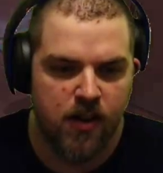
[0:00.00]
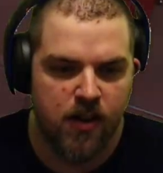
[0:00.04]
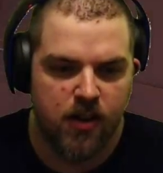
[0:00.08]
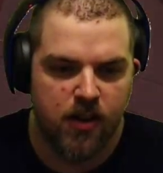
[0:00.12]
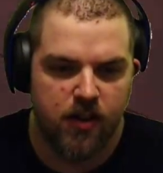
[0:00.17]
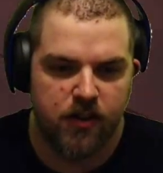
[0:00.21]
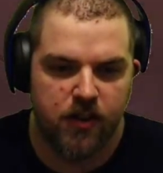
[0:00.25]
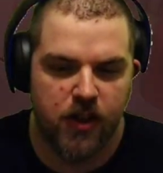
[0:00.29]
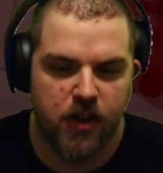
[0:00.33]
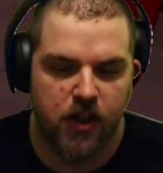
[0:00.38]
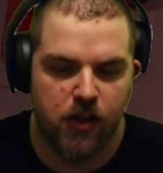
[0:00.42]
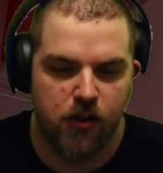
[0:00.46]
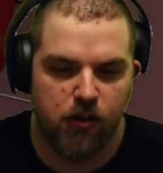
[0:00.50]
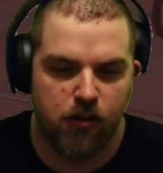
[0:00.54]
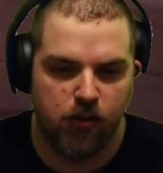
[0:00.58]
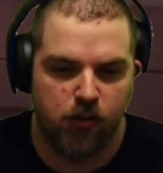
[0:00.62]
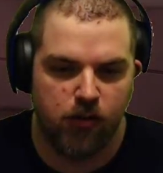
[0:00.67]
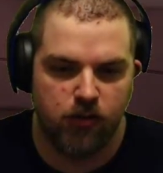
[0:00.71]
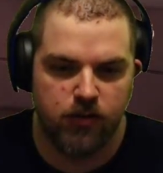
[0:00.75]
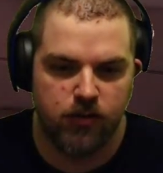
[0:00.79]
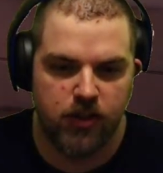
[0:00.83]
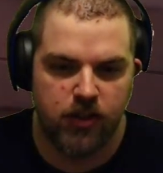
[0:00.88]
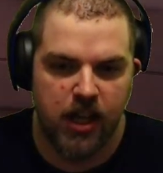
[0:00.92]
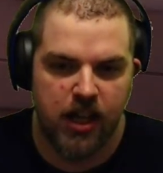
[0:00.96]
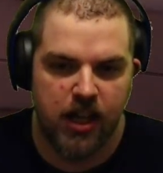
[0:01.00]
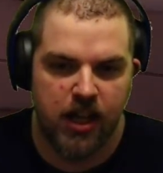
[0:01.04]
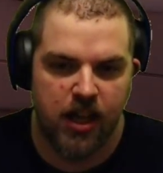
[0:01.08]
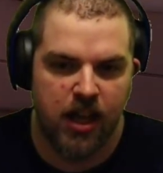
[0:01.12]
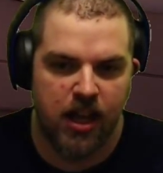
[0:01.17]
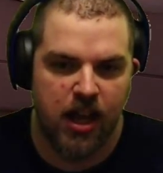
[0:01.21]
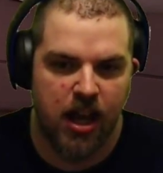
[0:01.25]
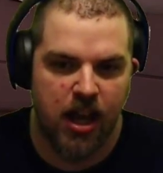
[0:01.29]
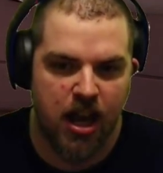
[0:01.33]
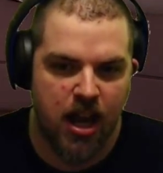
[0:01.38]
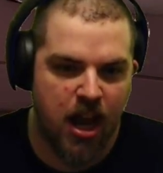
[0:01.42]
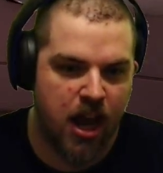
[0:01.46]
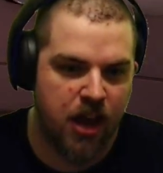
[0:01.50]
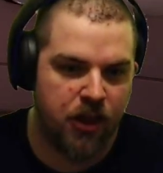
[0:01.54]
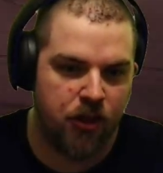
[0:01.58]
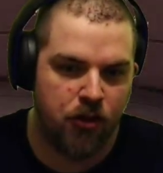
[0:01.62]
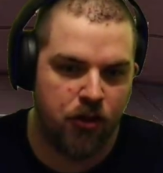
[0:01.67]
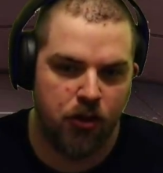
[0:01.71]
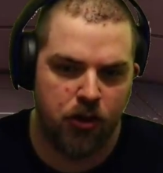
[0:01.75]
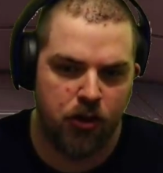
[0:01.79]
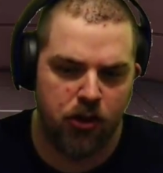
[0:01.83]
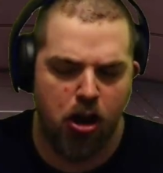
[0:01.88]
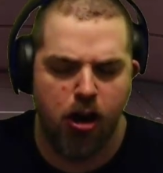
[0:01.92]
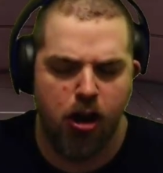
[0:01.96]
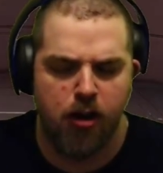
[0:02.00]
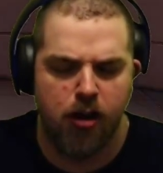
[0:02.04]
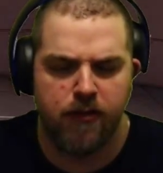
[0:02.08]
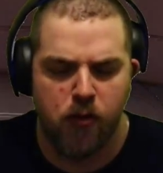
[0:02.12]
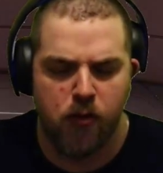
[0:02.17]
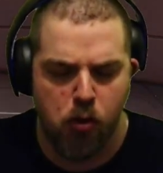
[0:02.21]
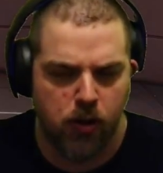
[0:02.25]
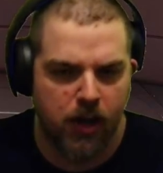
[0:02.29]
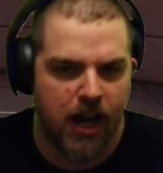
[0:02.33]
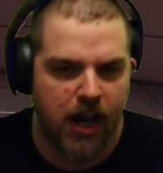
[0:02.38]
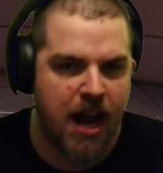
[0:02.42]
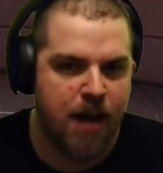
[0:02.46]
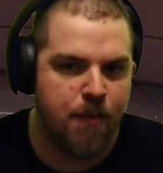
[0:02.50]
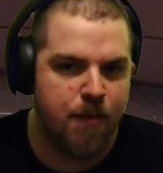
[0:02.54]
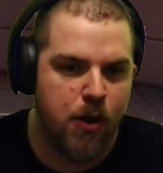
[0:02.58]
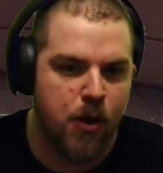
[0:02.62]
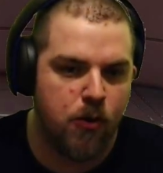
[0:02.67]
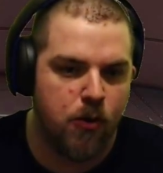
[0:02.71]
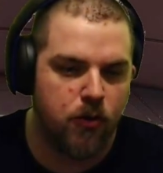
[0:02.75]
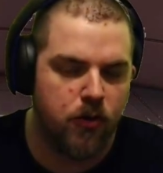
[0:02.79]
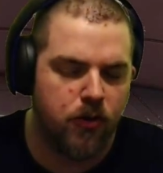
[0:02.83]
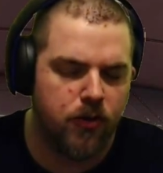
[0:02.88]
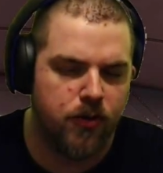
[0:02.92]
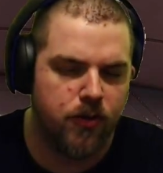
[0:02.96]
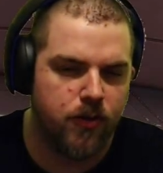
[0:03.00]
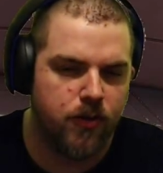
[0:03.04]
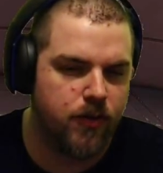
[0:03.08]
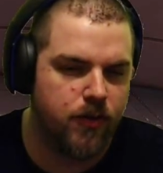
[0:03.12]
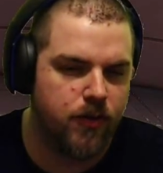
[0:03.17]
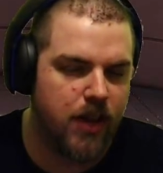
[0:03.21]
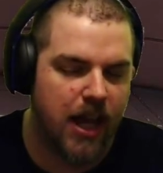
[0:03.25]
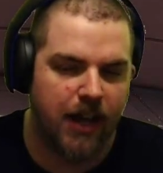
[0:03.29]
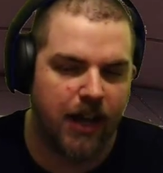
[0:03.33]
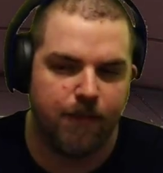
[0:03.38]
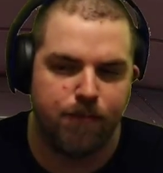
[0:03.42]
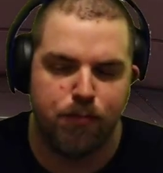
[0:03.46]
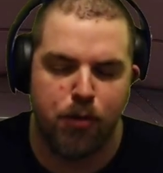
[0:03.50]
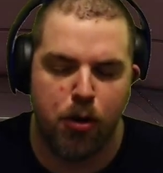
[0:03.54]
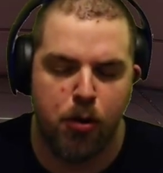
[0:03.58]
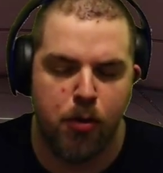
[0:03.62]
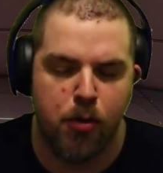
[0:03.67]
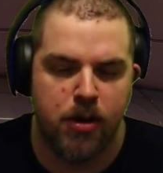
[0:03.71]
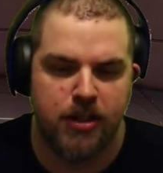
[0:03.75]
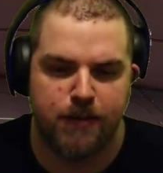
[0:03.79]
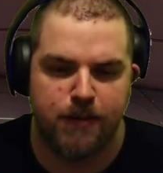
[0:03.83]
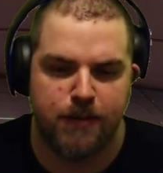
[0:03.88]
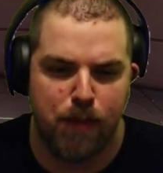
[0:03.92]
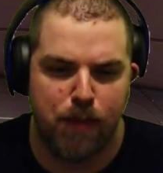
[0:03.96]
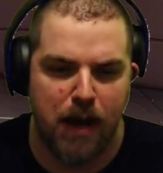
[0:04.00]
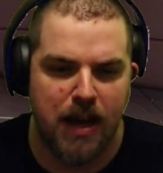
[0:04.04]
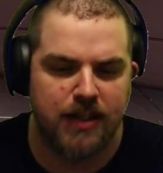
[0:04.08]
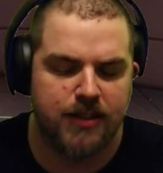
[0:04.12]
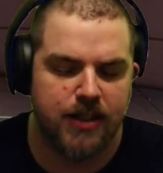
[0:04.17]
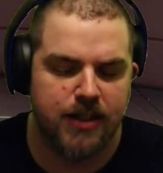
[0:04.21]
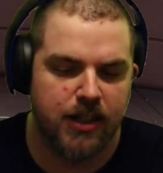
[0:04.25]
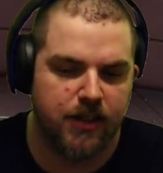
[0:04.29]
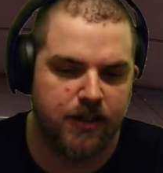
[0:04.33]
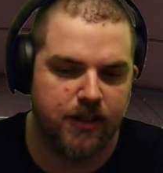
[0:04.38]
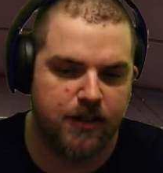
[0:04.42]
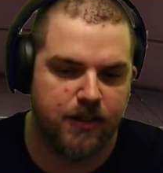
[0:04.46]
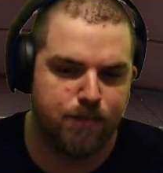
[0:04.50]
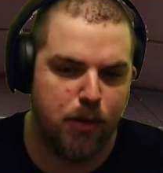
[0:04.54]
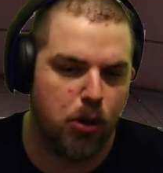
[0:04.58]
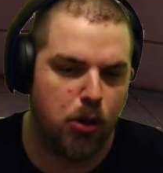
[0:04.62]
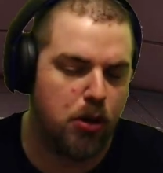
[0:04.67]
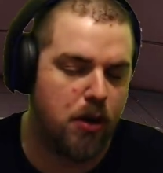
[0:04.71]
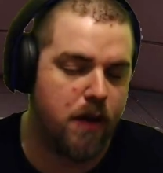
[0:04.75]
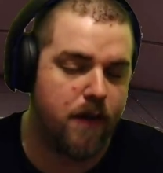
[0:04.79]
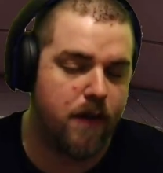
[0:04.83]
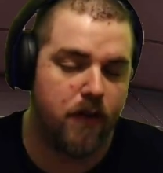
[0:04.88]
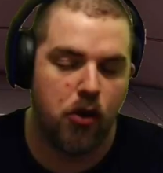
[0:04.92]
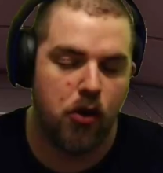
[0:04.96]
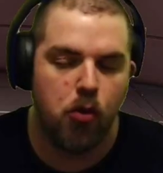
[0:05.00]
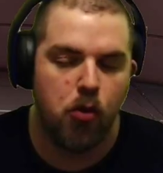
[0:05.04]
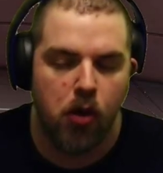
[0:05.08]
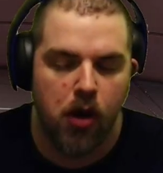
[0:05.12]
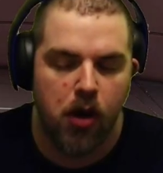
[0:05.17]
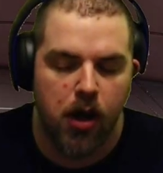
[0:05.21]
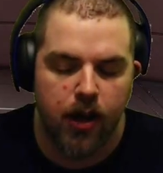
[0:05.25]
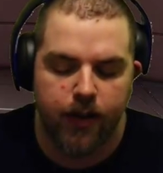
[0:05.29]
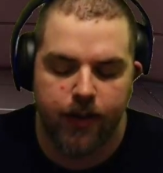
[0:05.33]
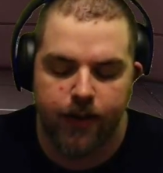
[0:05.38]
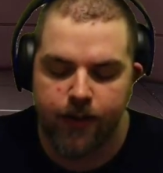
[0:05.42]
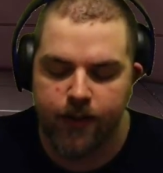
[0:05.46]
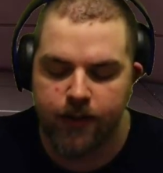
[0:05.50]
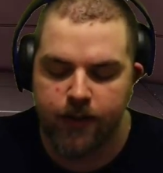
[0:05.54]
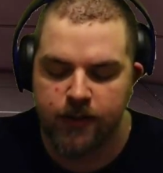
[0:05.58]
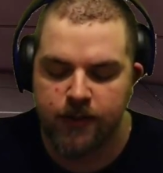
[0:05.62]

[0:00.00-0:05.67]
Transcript: So, and there there are four game modes, like pretty much basic, build whatever you want,